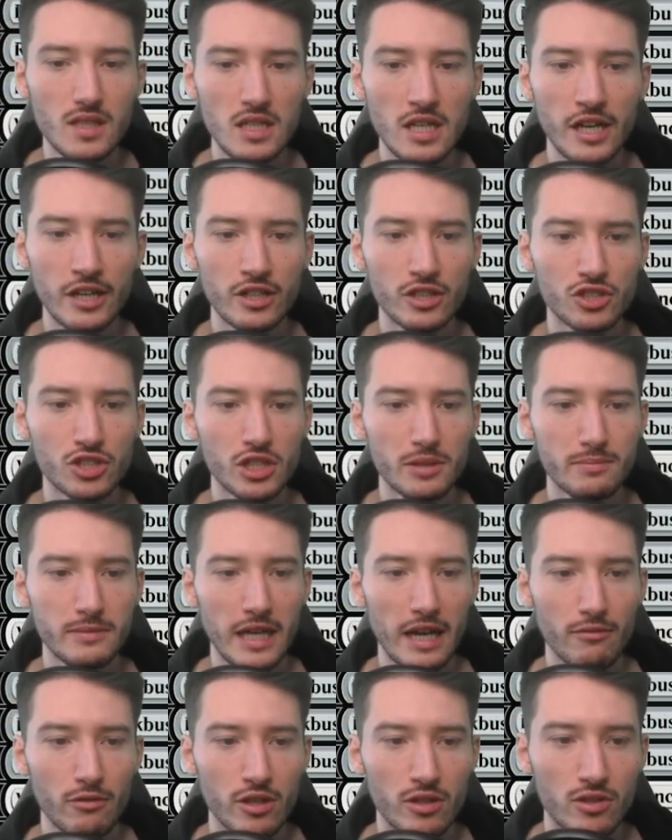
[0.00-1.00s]
I could ship
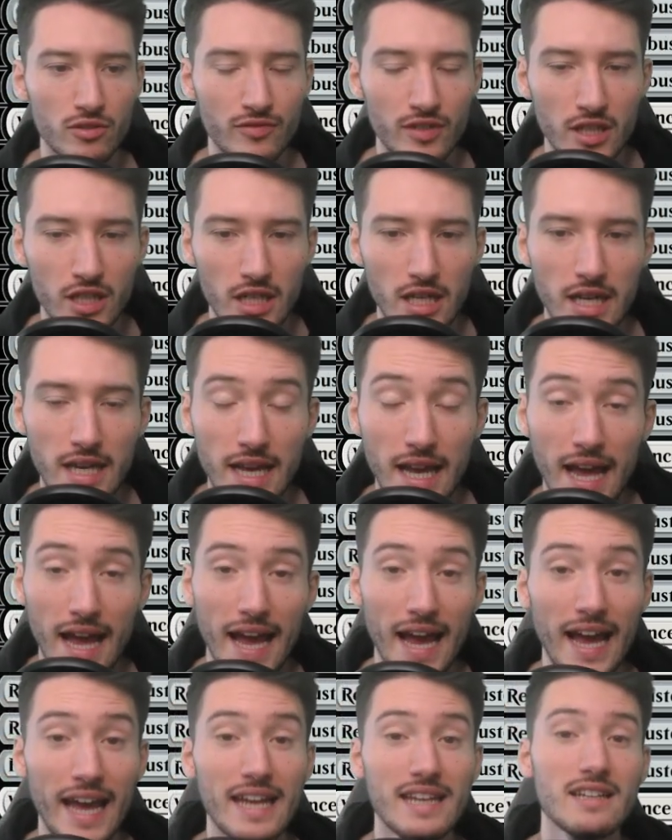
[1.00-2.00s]
that one over.
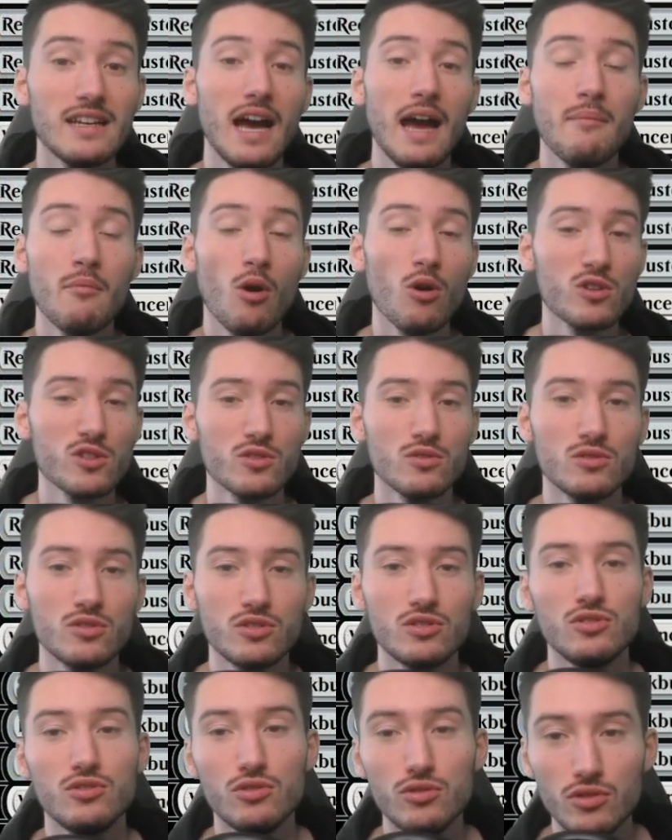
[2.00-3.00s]
And I'm also
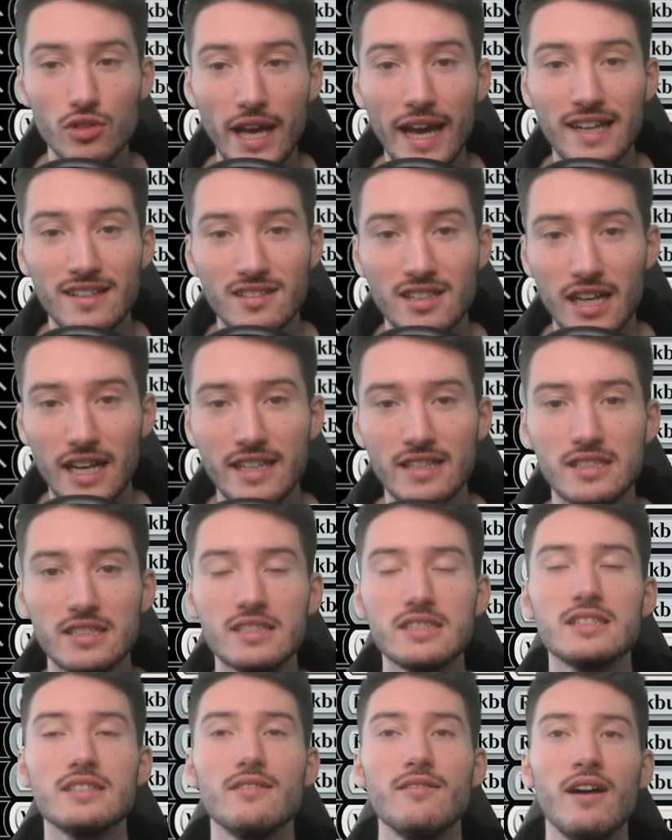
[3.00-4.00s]
excited
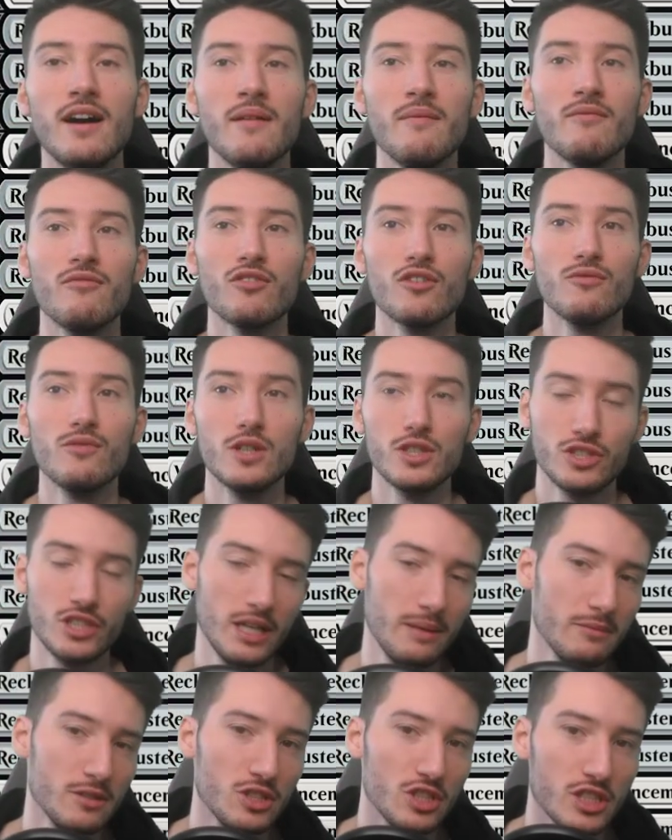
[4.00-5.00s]
for the World
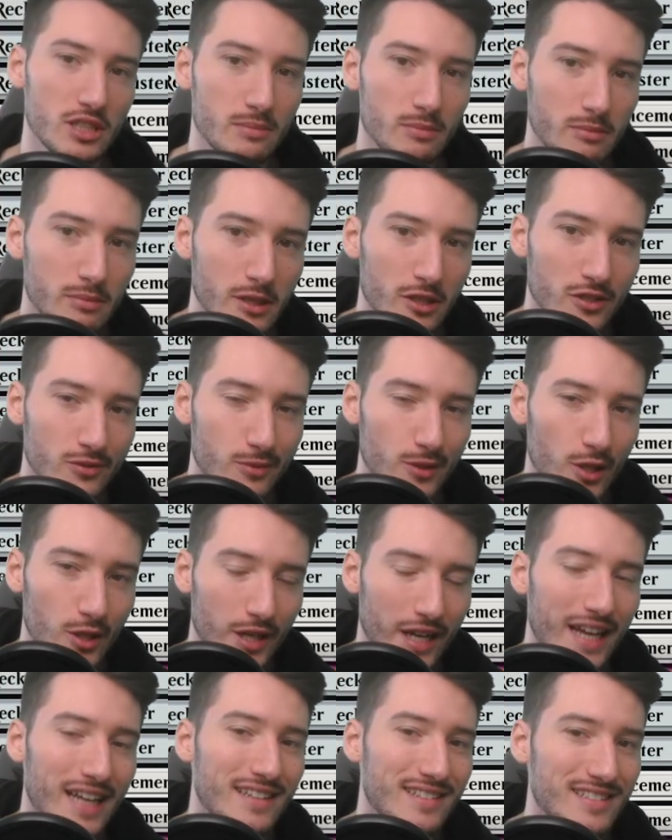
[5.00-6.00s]
Championship because we're gonna
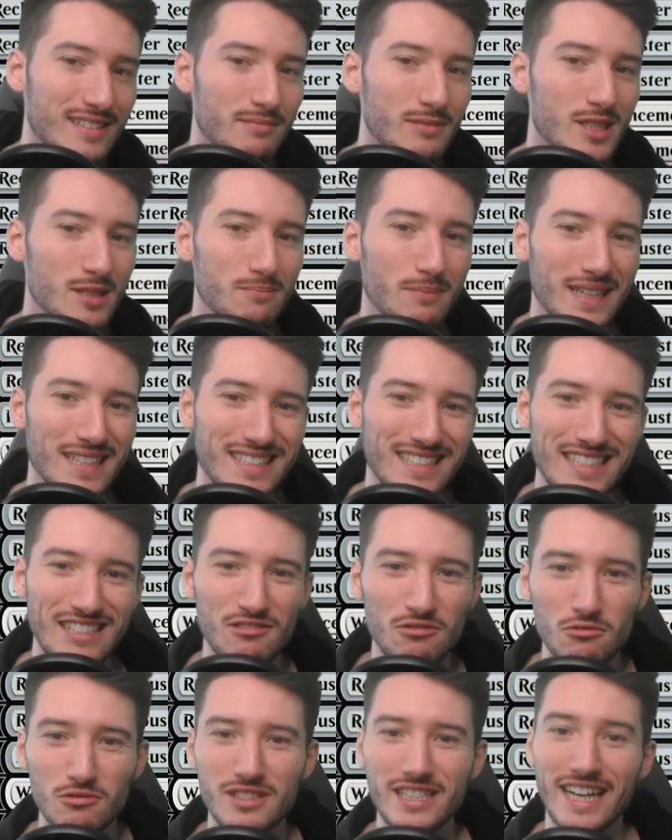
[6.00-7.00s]
get some spicy
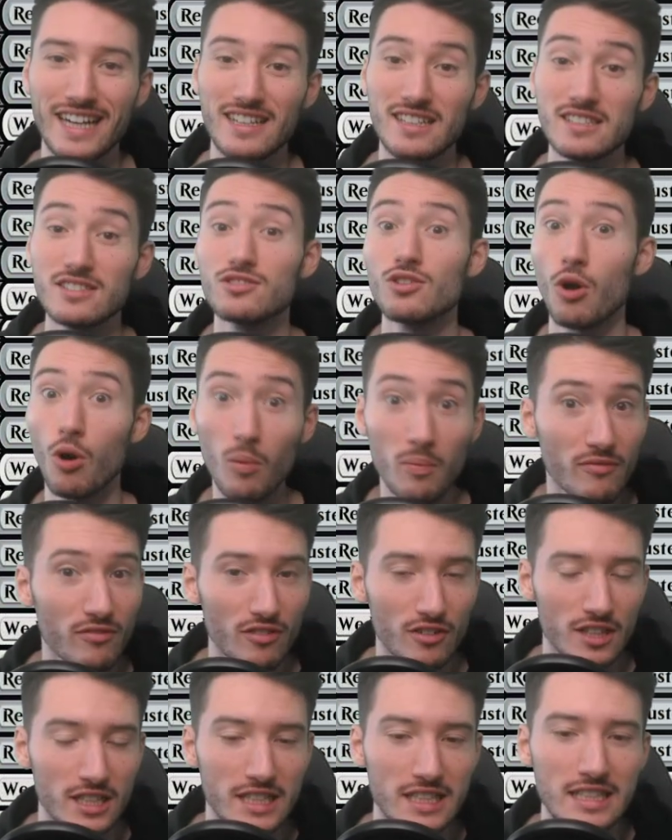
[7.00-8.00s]
new deck list,
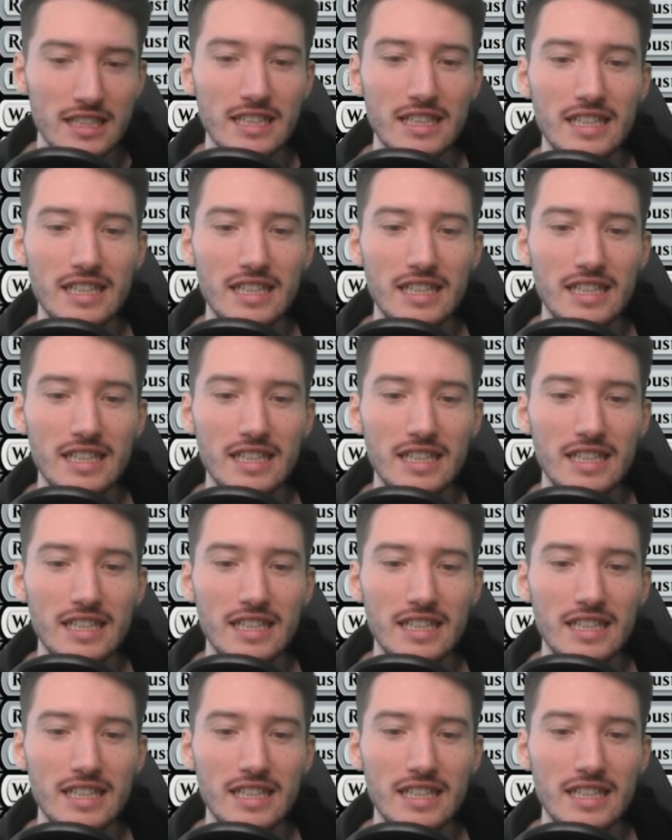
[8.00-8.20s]
hopefully.